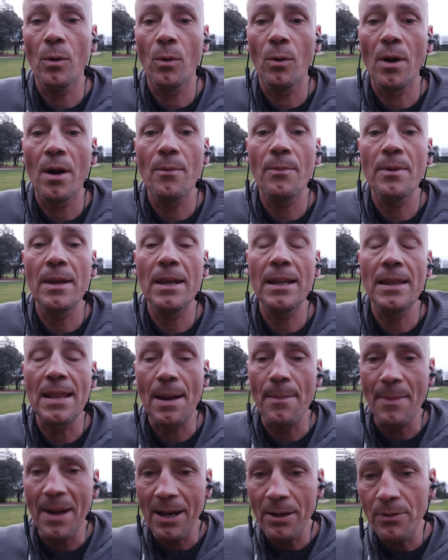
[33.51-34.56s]
or in
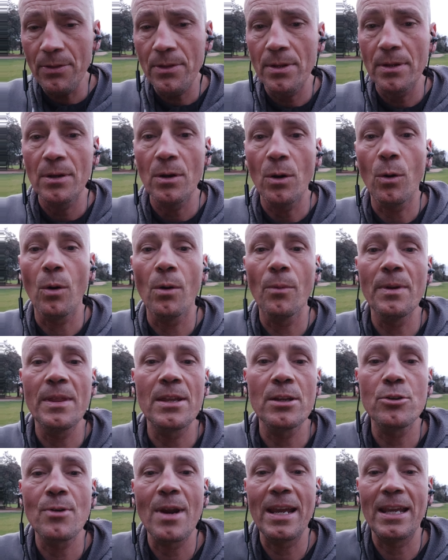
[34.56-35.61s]
their mouth or with
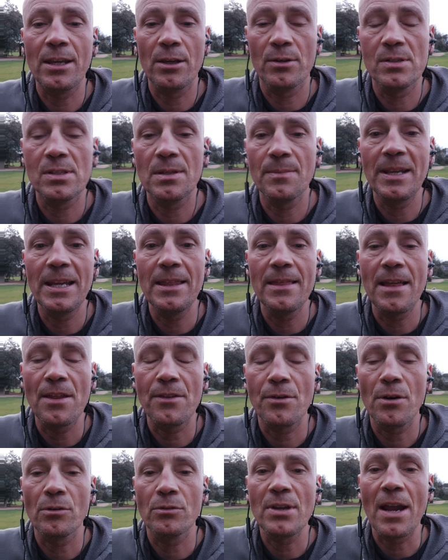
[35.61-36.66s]
a tracheostomy in their
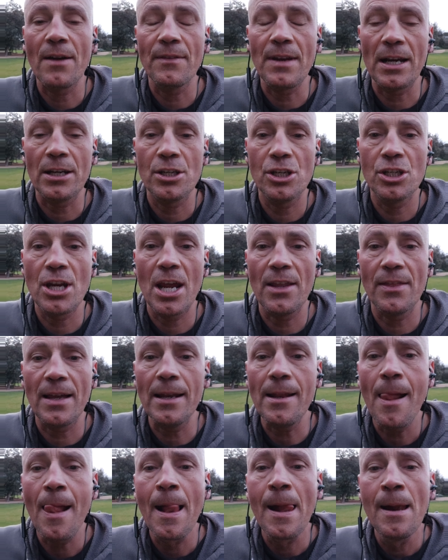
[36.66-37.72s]
throat. You haven't actually shared
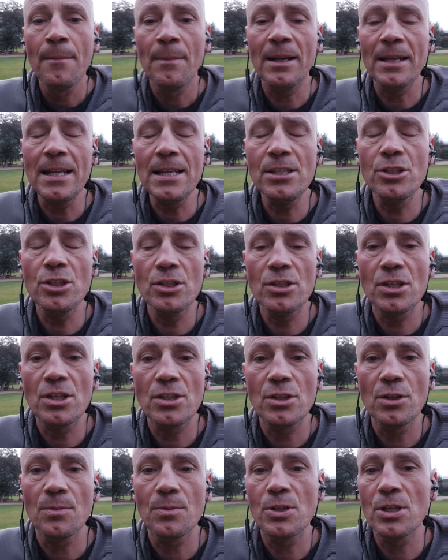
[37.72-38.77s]
that, but let's just
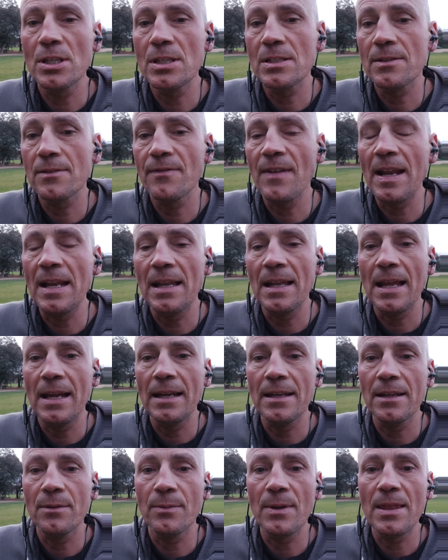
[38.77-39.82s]
assume she's
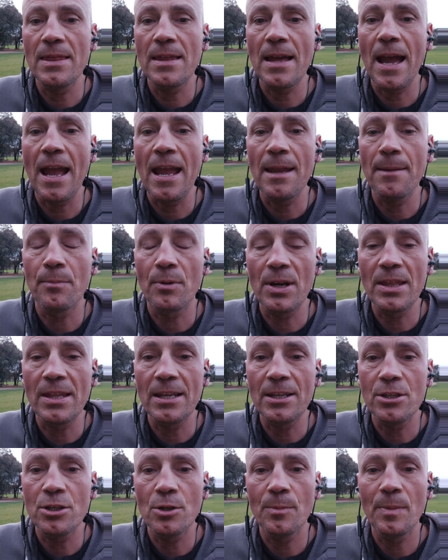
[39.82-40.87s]
ventilated with a
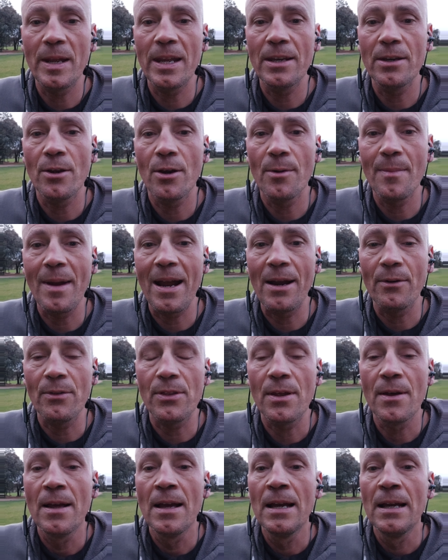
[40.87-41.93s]
breathing tube in her mouth
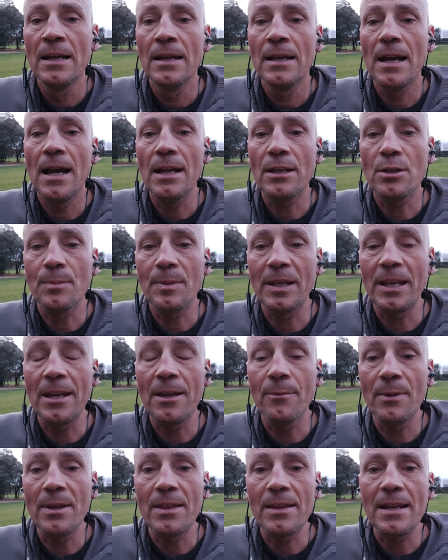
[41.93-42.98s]
to
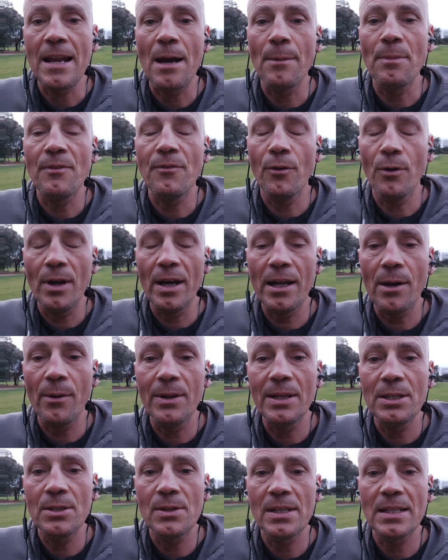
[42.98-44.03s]
begin with. Now, before I
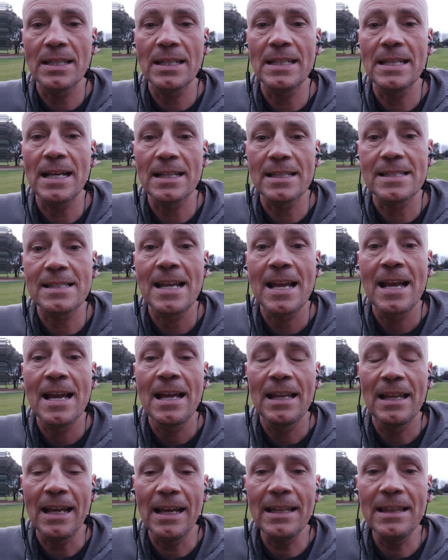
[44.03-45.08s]
go into the details,
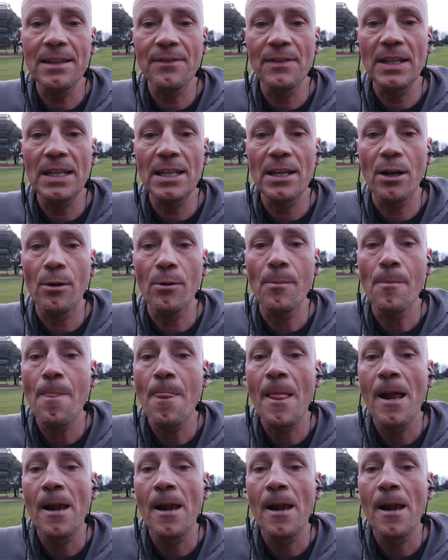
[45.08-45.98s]
like the video